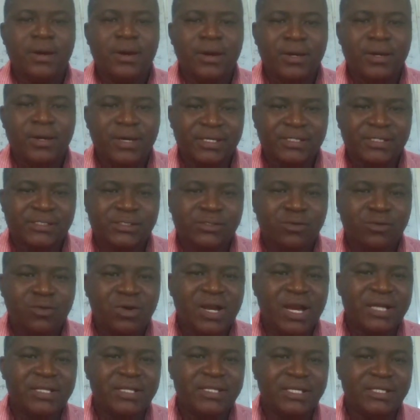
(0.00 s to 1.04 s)
Yes,
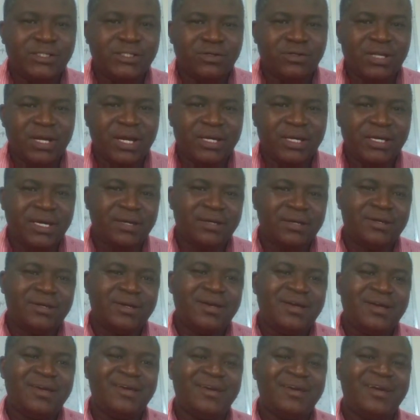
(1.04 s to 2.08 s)
look at the journal here.
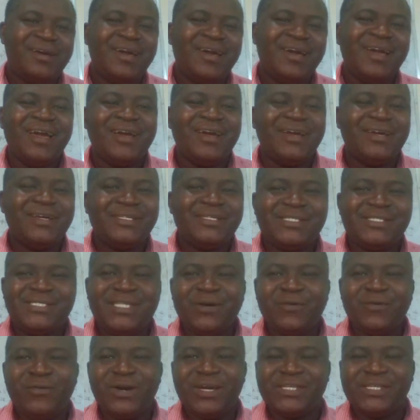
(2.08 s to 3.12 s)
You see
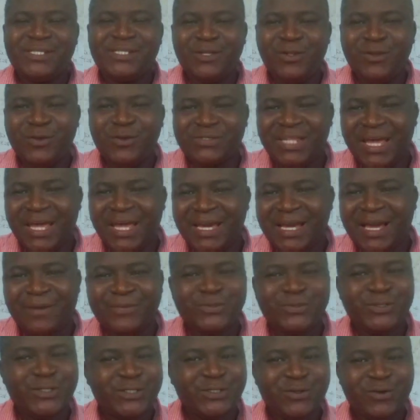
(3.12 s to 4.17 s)
the way it looks like. I'm
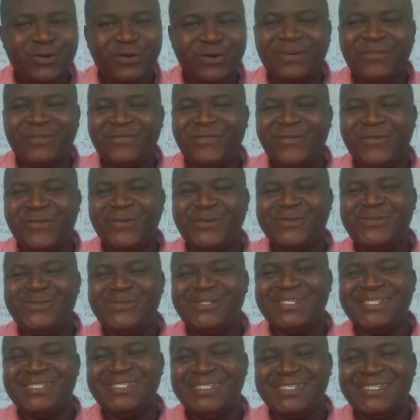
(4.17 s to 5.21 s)
so sorry for
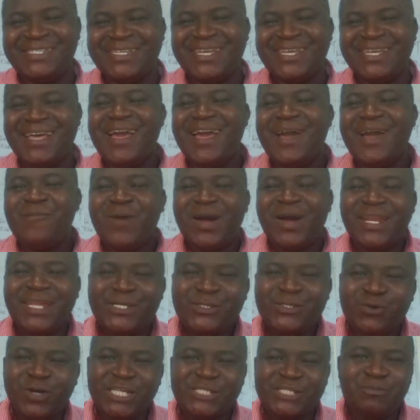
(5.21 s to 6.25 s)
doing this, but I
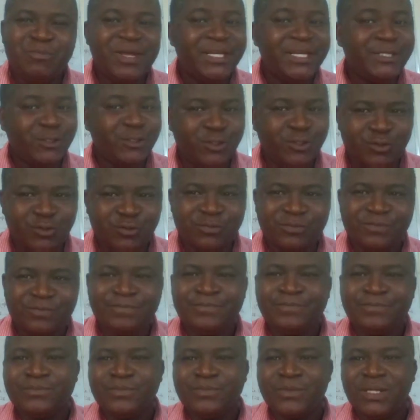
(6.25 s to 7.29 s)
need to explain to you
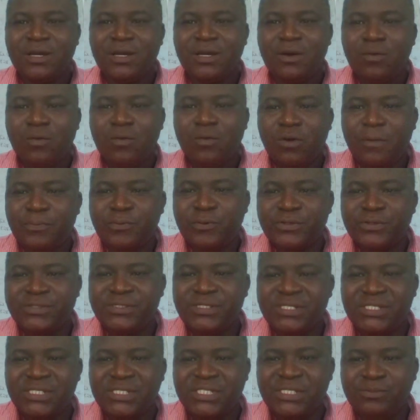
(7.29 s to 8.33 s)
what form
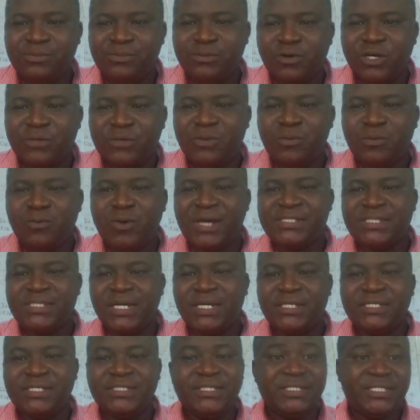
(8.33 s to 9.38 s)
this is, because people are
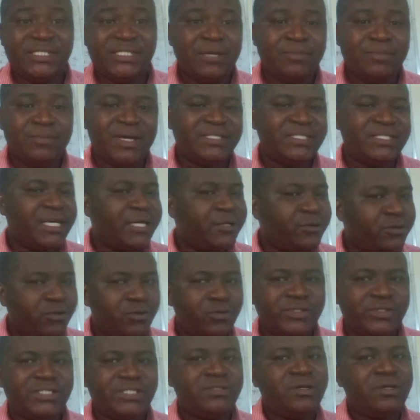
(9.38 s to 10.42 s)
saying it's the same. I said
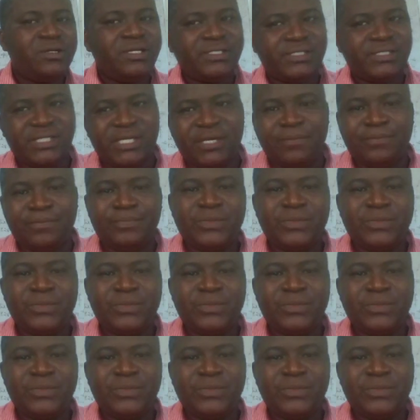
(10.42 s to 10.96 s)
no, it's not the same.